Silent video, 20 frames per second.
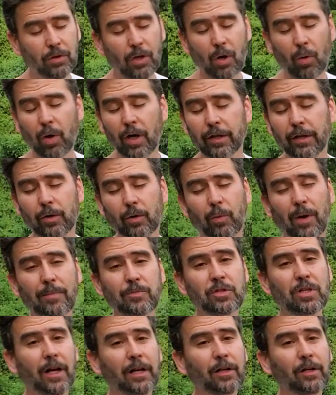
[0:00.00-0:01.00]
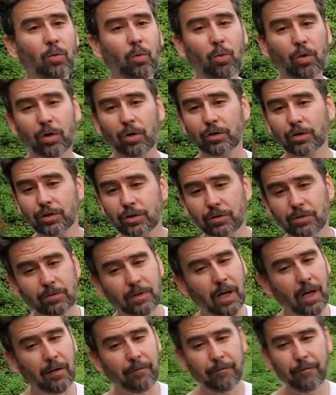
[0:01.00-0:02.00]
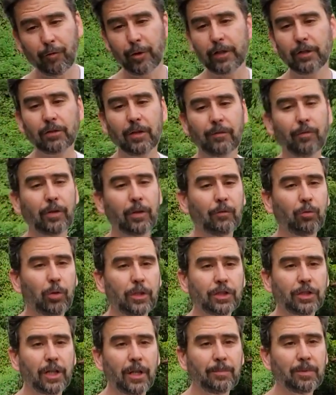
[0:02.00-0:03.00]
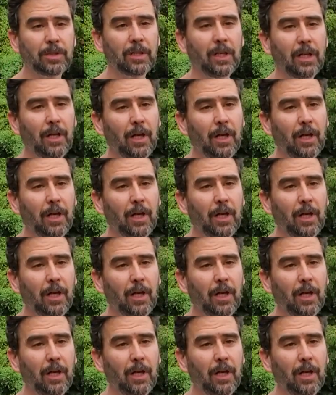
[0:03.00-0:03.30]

go on their website and order free delivery of wood chips,